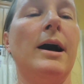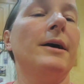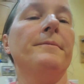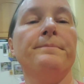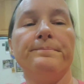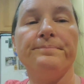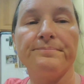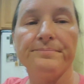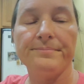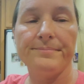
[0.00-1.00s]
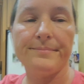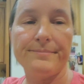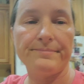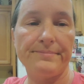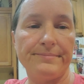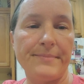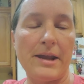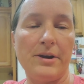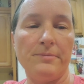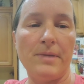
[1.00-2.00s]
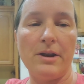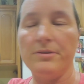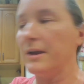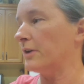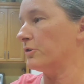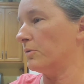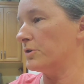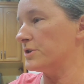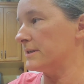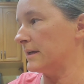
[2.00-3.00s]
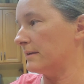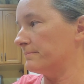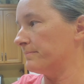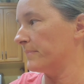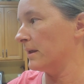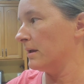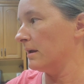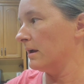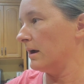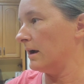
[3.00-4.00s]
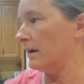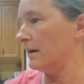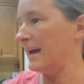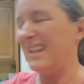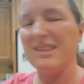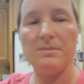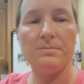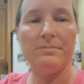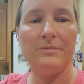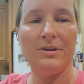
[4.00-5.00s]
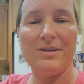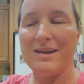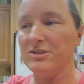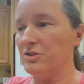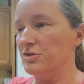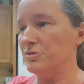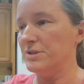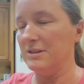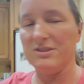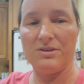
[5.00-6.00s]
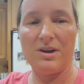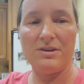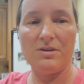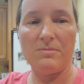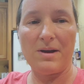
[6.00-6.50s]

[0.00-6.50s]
um, I don't know. I don't think I'll do oranges again. Uh, I like them, you know, nice and juicy, so I don't know